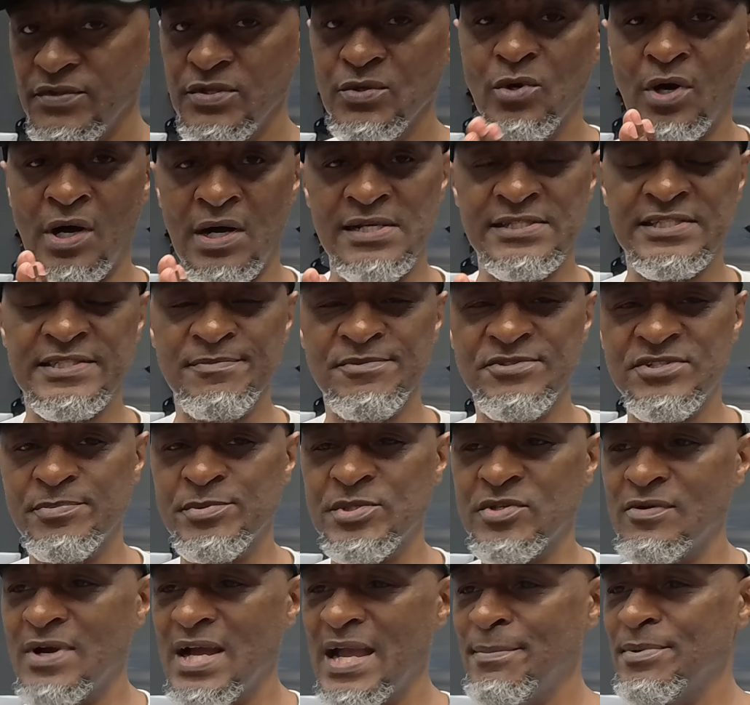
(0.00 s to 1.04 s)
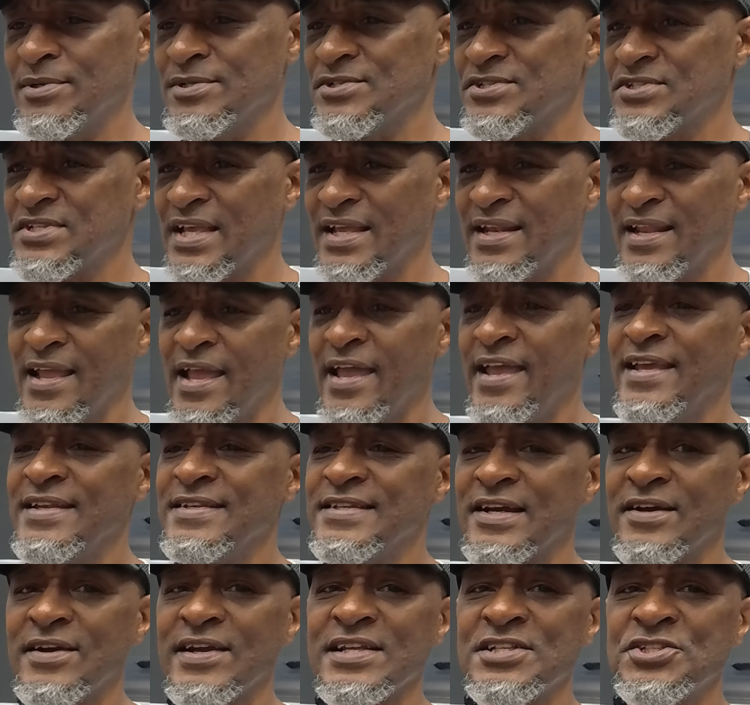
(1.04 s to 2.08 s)
of you awesome subscribers said, hey,
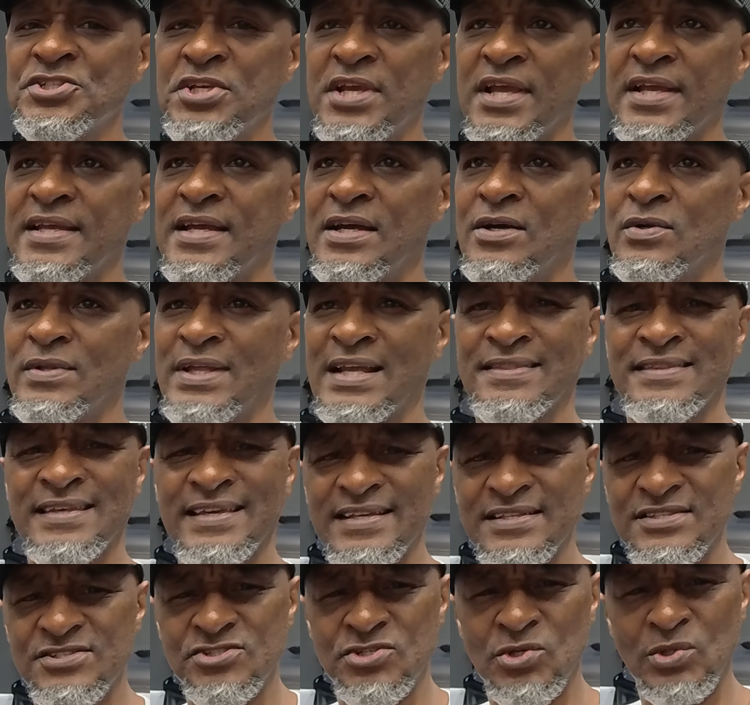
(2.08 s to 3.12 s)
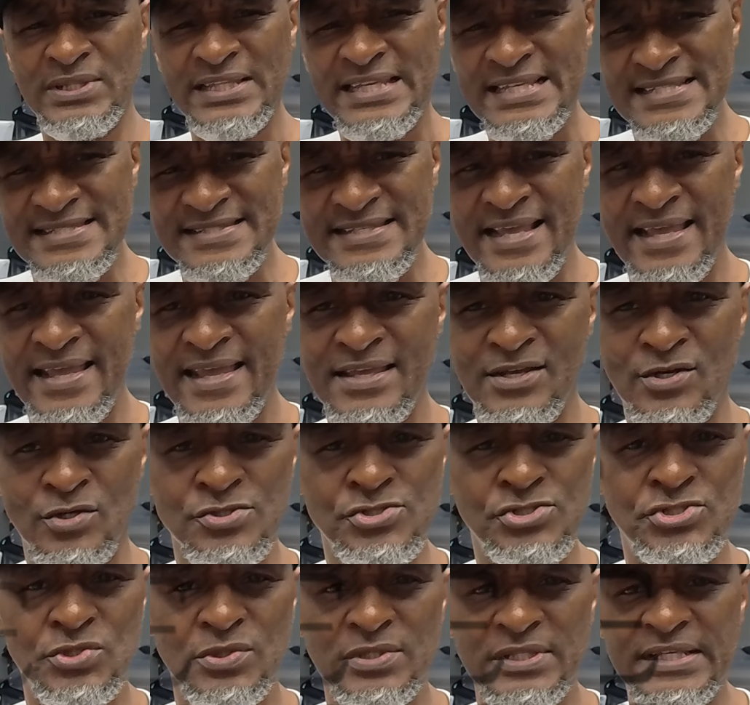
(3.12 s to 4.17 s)
Derek, check out, I think it's Solise
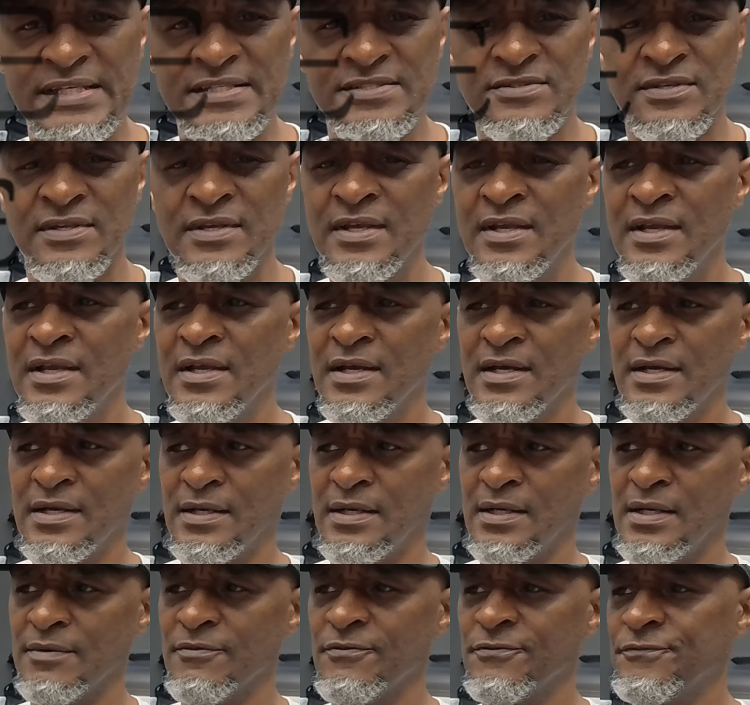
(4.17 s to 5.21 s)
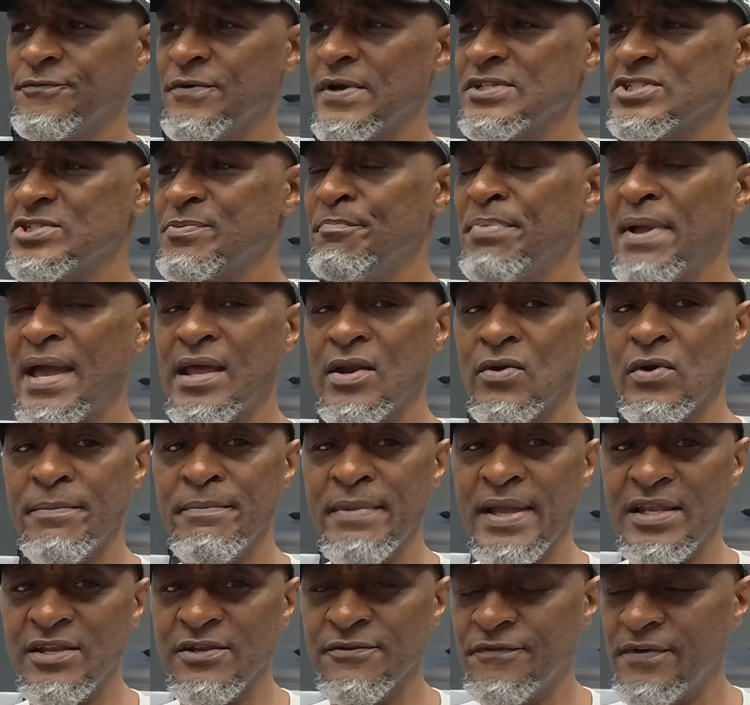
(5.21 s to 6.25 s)
or Solis, uh, French battery
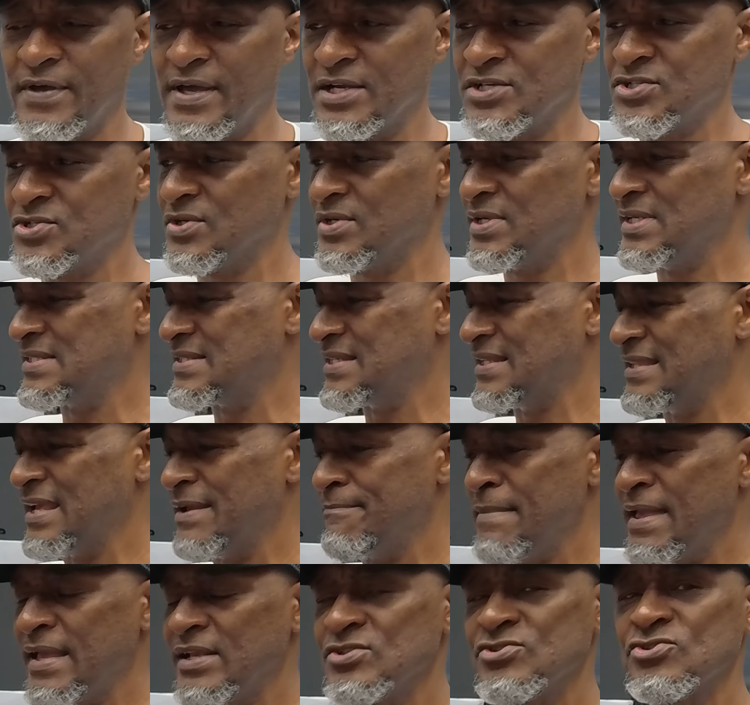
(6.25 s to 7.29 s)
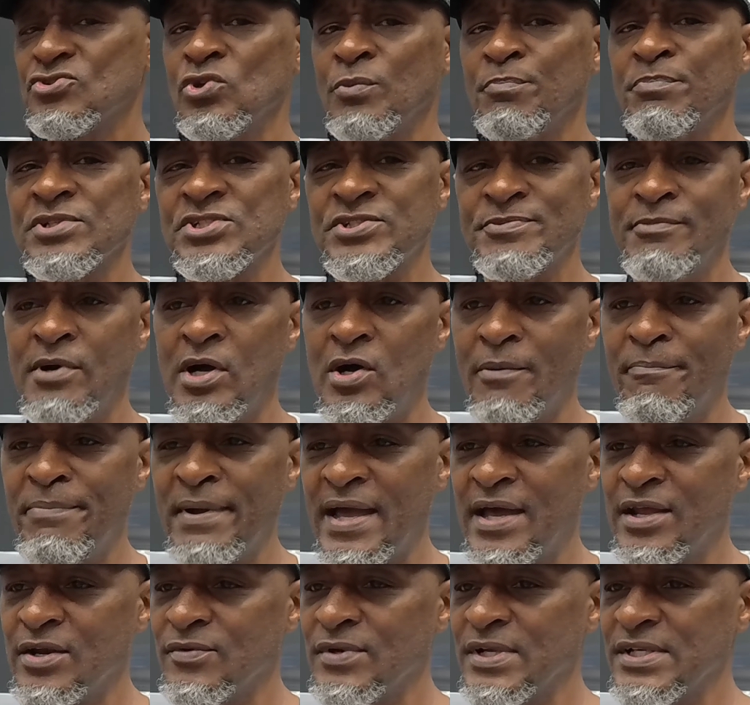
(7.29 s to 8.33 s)
manufacturer. He said they make super small
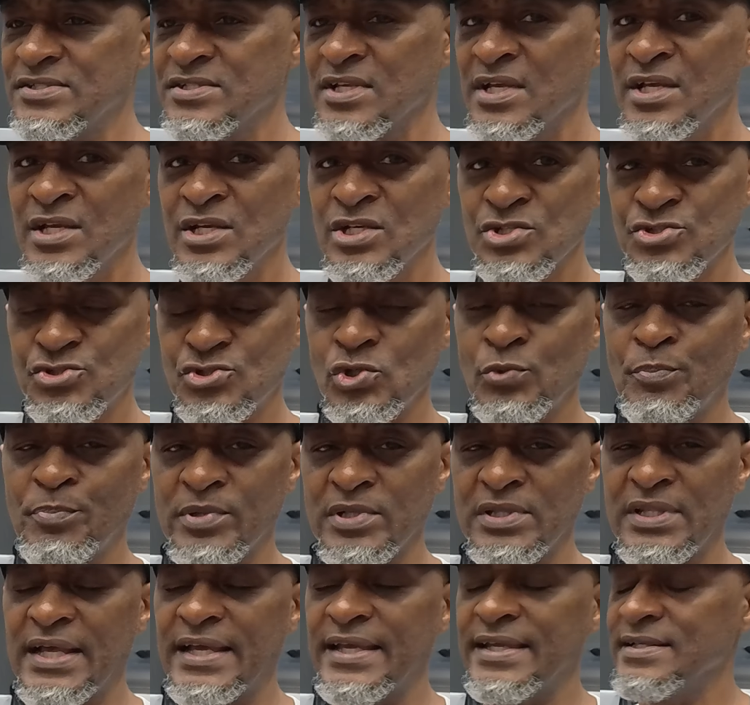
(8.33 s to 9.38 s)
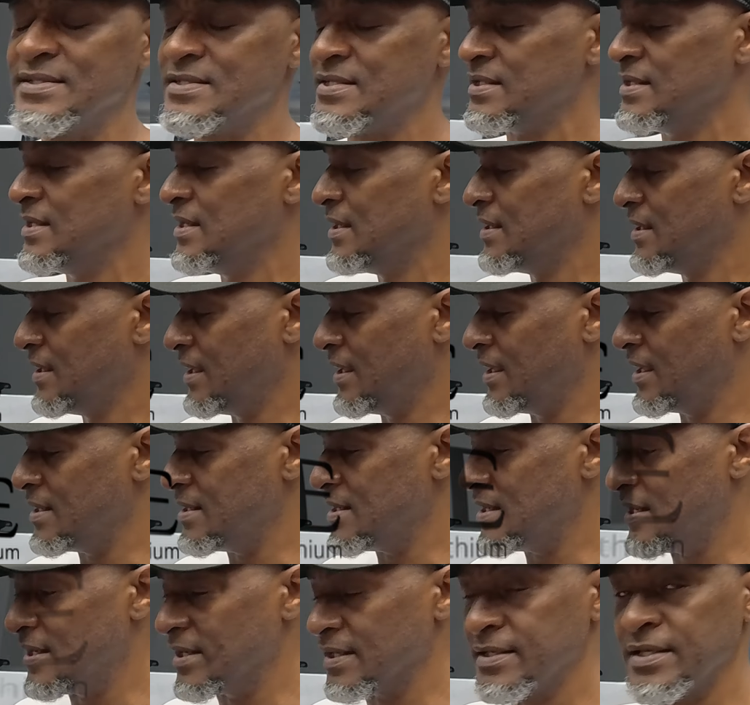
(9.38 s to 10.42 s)
batteries, super light,
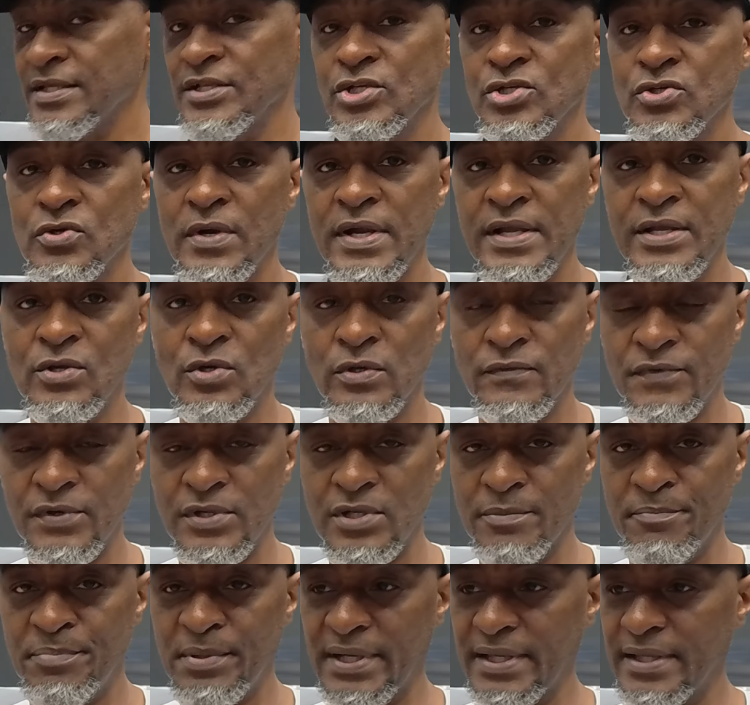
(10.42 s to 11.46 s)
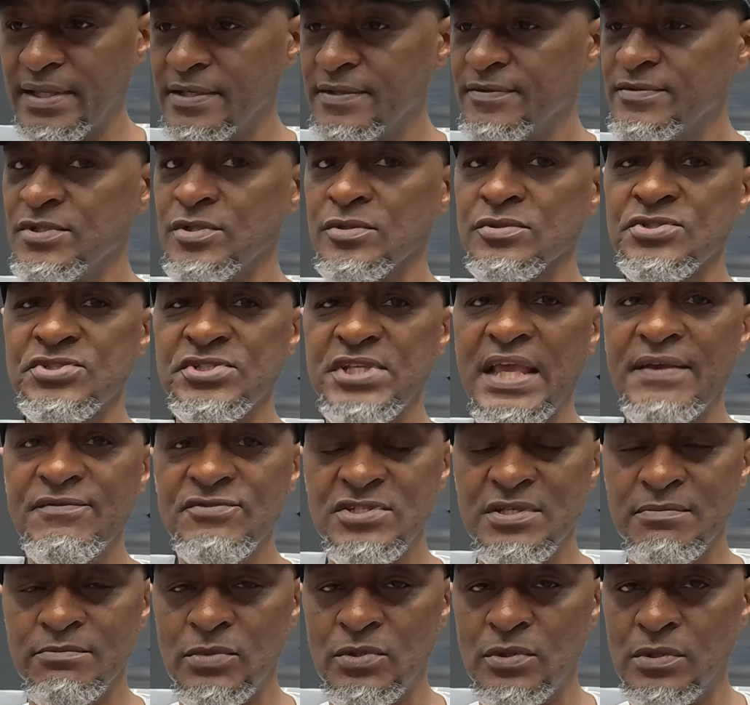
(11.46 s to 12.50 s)
and uh, can crank over your bike. You'll save
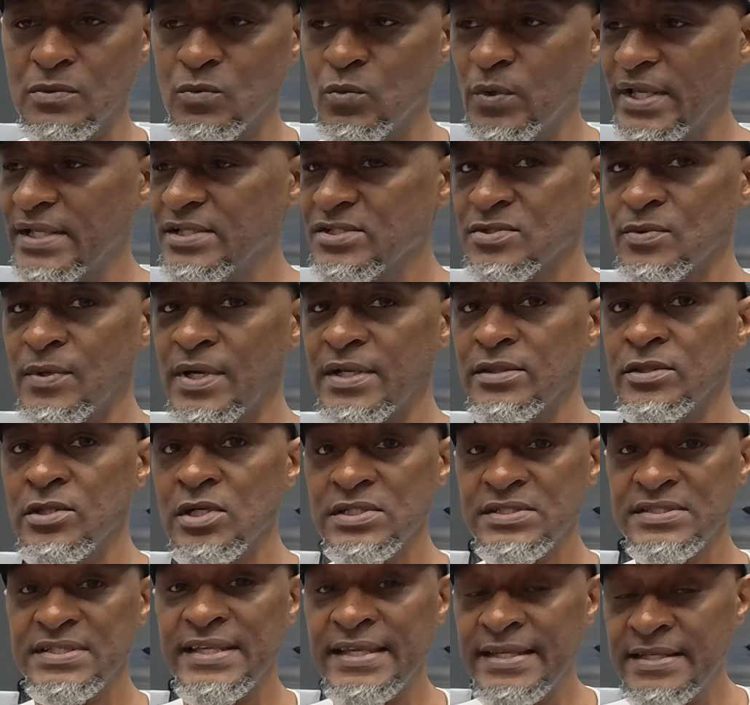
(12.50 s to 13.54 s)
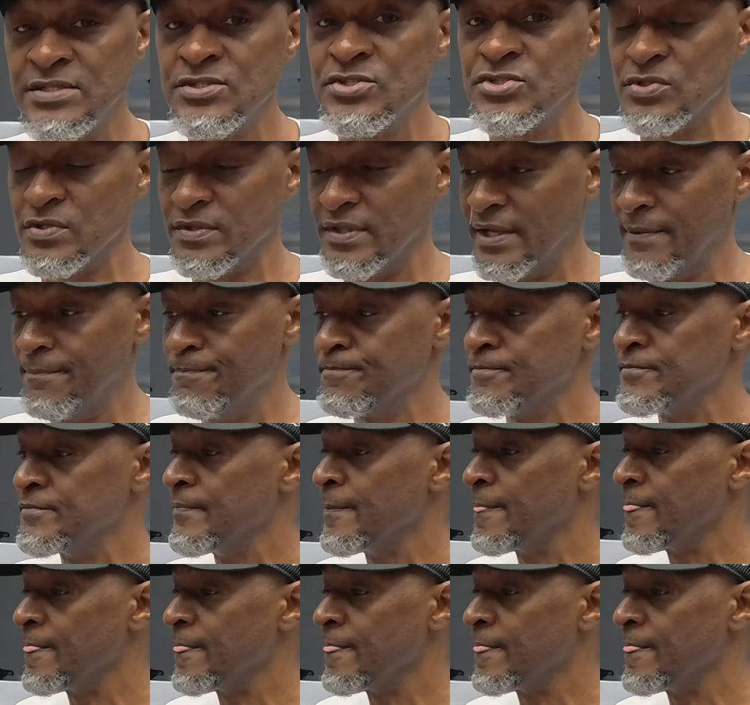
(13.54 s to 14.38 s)
some more weight. So I looked into them,